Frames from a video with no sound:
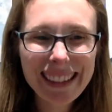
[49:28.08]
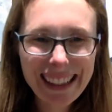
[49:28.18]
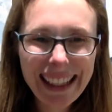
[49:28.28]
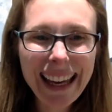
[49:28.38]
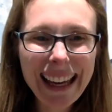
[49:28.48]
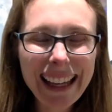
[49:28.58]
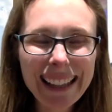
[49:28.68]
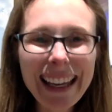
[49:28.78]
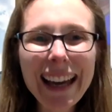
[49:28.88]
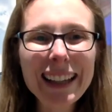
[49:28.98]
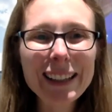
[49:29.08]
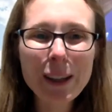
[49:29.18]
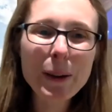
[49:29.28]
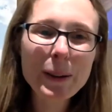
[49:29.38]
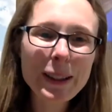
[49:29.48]
Yeah. So
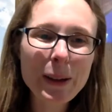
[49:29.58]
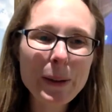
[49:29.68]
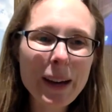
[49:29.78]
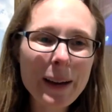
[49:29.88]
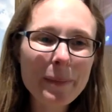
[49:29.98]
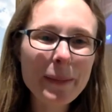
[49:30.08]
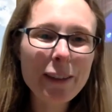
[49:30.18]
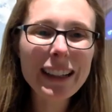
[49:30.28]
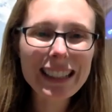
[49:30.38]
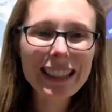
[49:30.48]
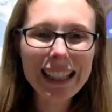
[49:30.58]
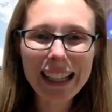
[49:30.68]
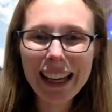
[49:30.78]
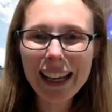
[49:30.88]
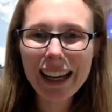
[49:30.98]

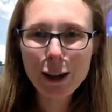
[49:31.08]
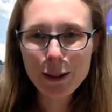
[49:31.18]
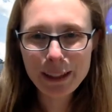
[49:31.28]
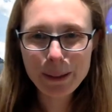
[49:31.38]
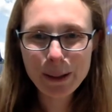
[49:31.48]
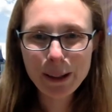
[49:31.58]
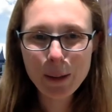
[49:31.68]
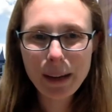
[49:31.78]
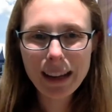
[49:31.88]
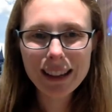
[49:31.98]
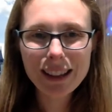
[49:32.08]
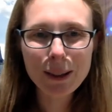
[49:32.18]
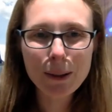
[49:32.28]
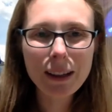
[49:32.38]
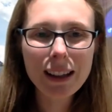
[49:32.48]
eventually, hopefully, we'll go back
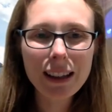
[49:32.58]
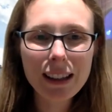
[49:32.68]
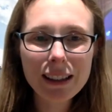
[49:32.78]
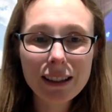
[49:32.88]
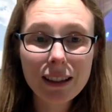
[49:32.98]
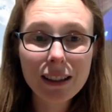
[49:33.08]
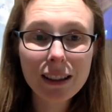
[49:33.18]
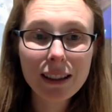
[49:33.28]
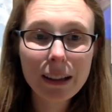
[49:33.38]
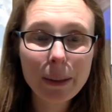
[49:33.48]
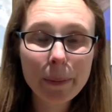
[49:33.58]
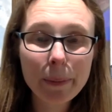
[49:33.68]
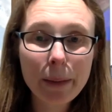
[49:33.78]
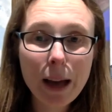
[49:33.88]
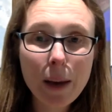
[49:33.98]
to
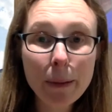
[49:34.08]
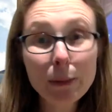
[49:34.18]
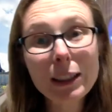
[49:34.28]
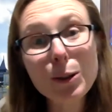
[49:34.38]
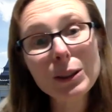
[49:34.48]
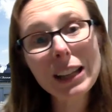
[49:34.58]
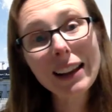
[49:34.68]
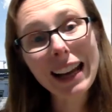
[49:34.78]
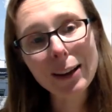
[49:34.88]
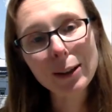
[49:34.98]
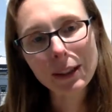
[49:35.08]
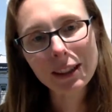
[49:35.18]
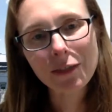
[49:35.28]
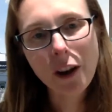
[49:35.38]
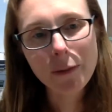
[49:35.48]
a building called Chandler House, which
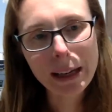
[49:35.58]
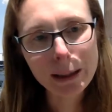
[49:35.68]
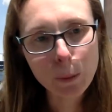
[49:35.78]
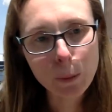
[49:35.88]
is 5 minutes